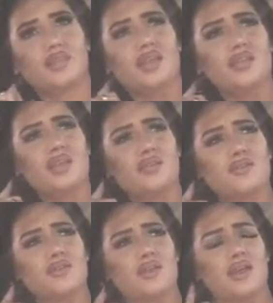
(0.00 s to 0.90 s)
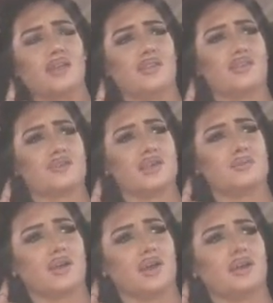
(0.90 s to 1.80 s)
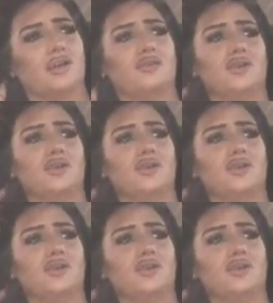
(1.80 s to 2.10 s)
And the other tip that I could give